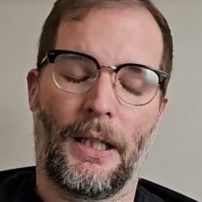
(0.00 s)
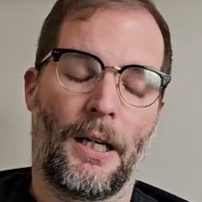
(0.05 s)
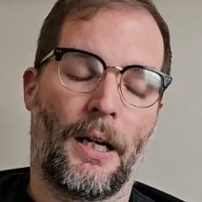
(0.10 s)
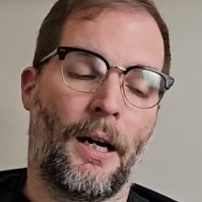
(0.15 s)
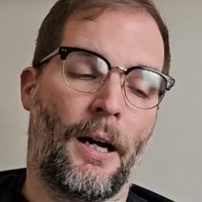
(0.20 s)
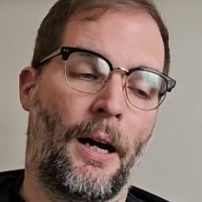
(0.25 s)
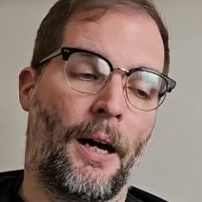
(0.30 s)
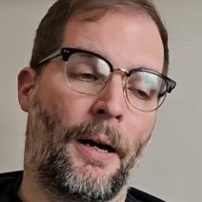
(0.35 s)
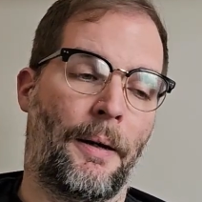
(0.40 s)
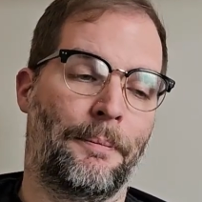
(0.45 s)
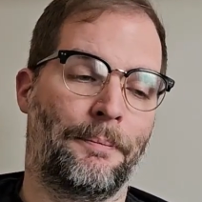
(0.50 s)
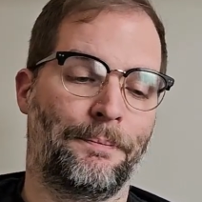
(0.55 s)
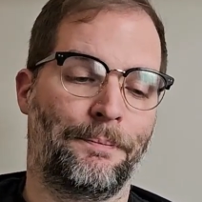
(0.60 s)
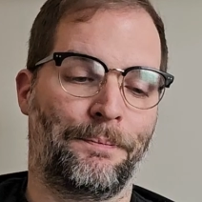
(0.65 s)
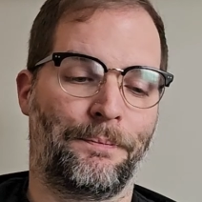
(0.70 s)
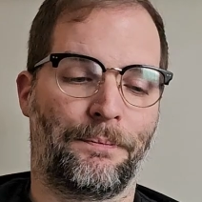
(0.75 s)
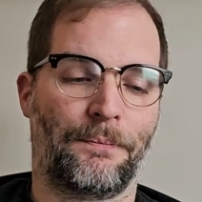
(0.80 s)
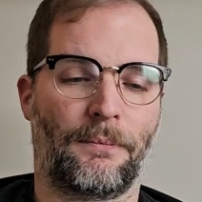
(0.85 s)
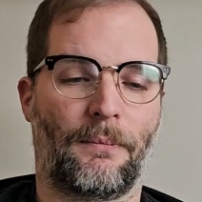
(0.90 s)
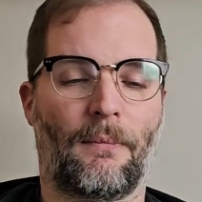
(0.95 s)

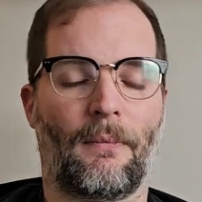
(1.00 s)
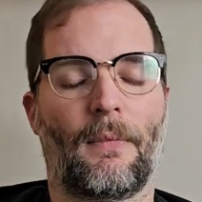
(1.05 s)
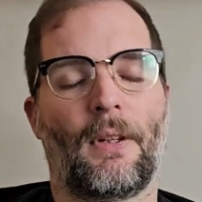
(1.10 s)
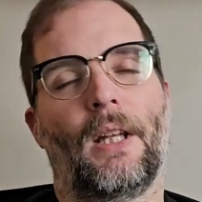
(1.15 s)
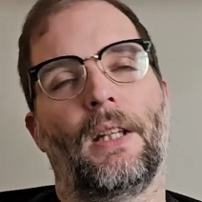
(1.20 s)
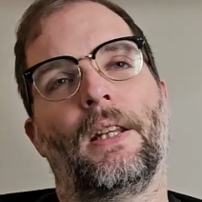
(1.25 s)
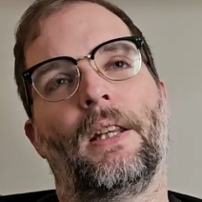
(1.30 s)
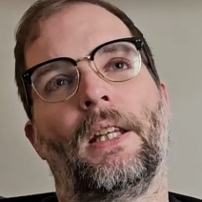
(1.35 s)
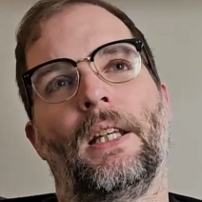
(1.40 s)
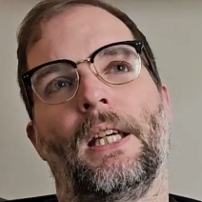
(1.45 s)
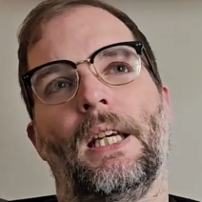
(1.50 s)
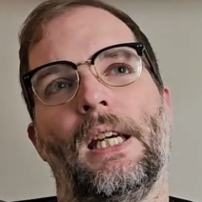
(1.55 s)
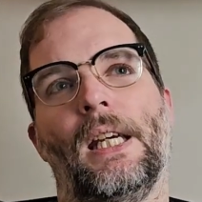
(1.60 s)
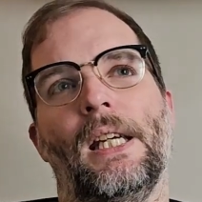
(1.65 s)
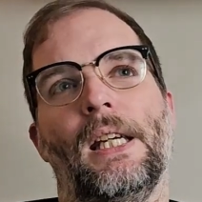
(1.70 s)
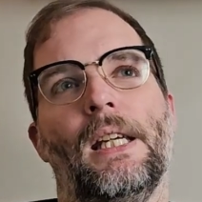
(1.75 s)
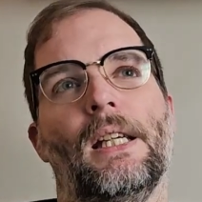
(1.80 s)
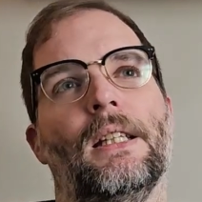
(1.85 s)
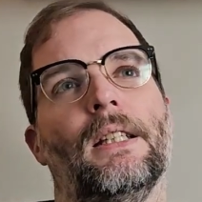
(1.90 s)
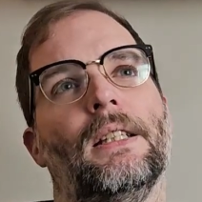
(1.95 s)
Um,
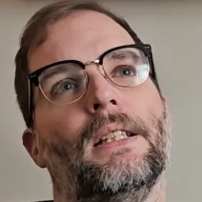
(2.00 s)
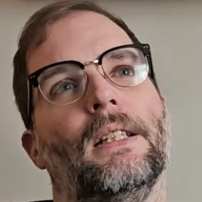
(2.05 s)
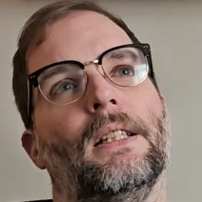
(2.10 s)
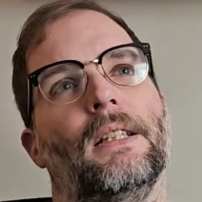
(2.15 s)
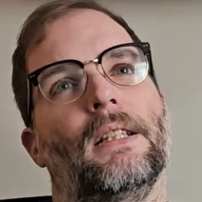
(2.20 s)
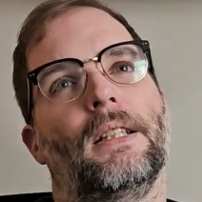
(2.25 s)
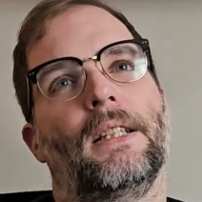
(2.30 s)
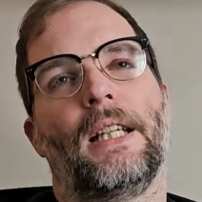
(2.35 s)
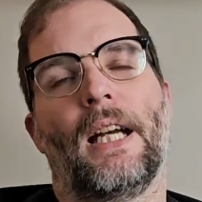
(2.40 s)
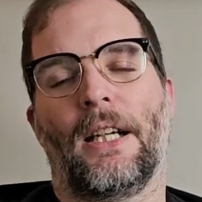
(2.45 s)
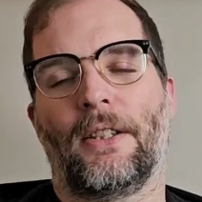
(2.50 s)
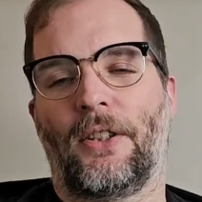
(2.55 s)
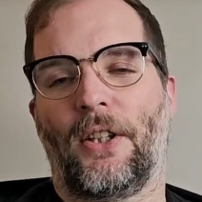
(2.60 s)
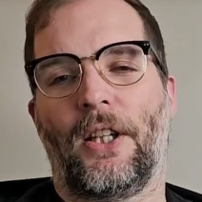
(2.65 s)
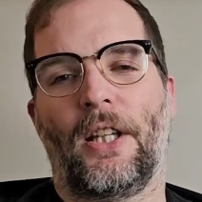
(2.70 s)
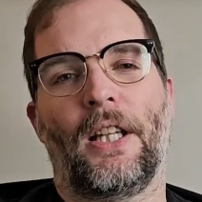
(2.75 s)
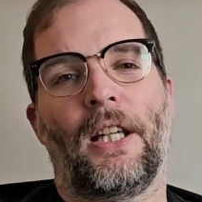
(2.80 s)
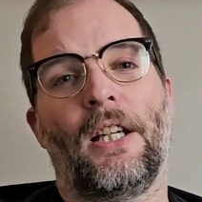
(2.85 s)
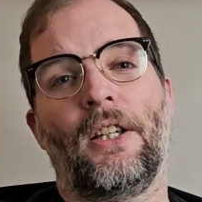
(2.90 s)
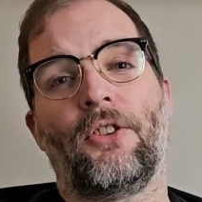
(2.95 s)
the yeah,
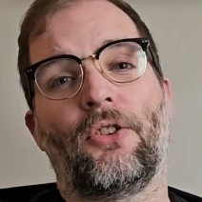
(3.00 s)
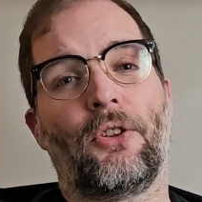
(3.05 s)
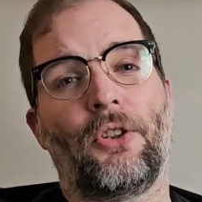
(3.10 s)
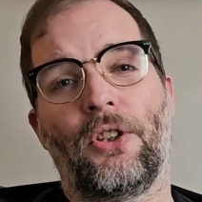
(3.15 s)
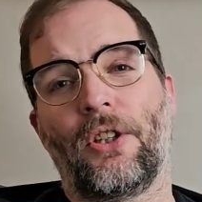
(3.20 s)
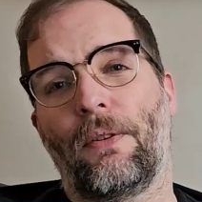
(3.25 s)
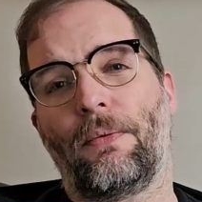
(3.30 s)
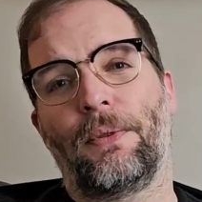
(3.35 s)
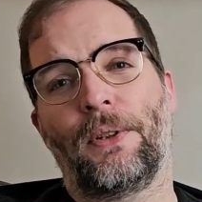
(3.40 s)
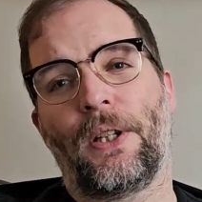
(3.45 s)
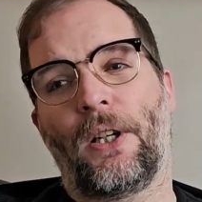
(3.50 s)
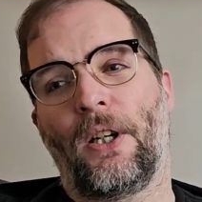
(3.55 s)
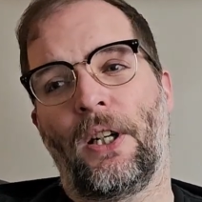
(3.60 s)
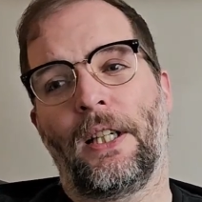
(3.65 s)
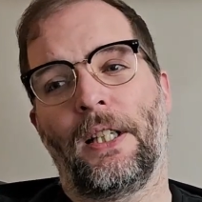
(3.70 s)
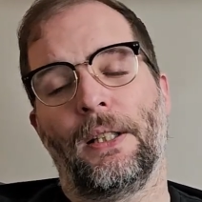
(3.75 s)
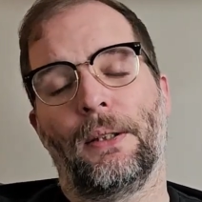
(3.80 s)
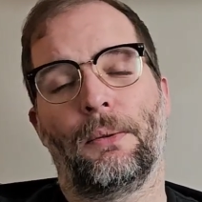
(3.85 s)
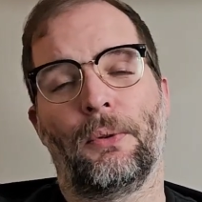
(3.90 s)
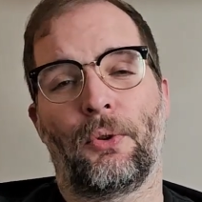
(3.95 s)
so the history stuff with the
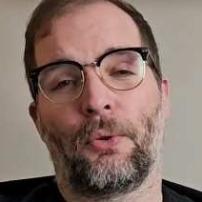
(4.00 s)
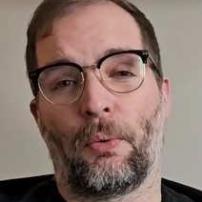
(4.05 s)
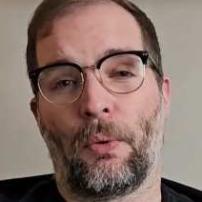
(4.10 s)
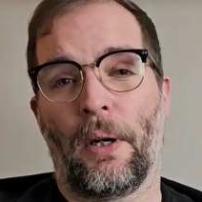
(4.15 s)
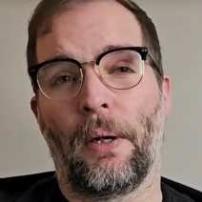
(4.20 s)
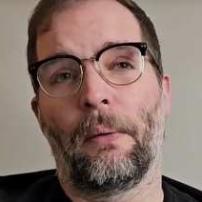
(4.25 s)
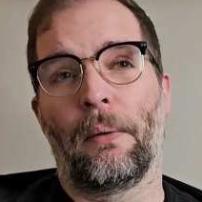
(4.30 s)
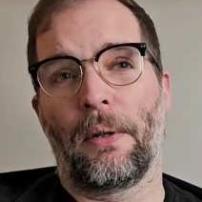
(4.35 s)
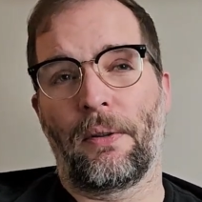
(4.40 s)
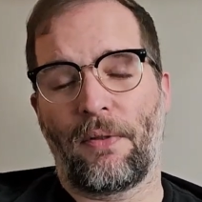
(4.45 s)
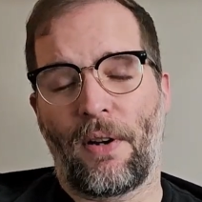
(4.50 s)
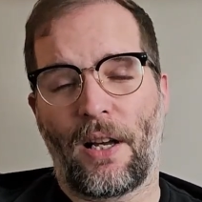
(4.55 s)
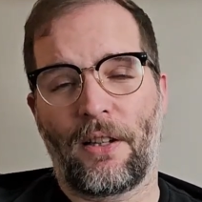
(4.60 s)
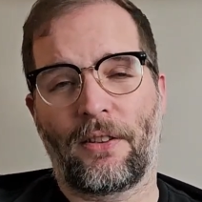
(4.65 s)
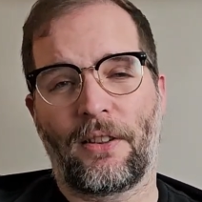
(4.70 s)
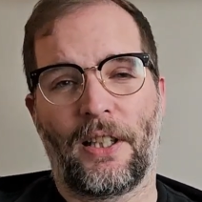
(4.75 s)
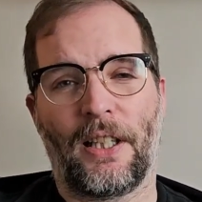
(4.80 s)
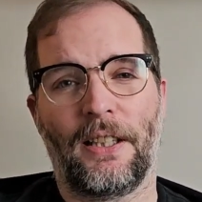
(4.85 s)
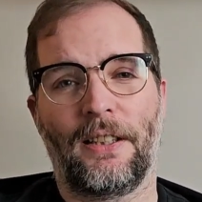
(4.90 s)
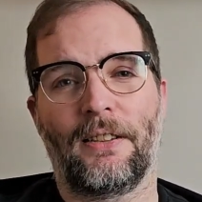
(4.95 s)
Aiel was really, really
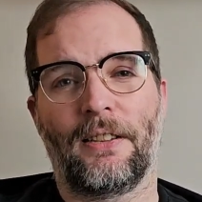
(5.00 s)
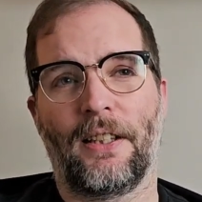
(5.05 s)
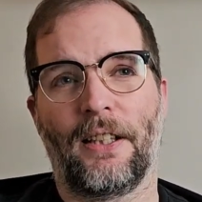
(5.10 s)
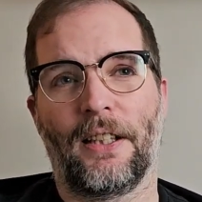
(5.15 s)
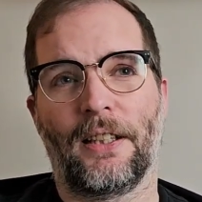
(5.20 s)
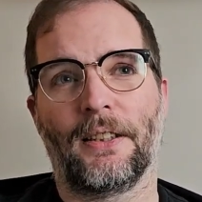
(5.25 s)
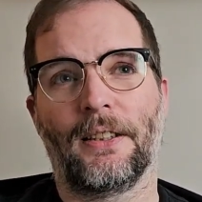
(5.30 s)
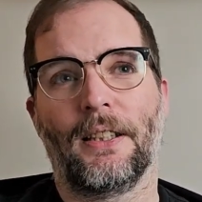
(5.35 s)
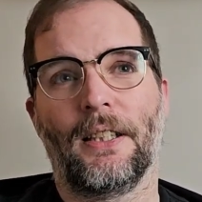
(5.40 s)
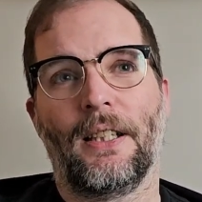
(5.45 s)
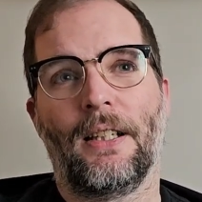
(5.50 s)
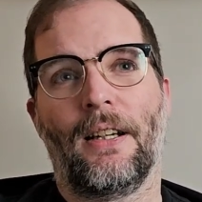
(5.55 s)
fascinating.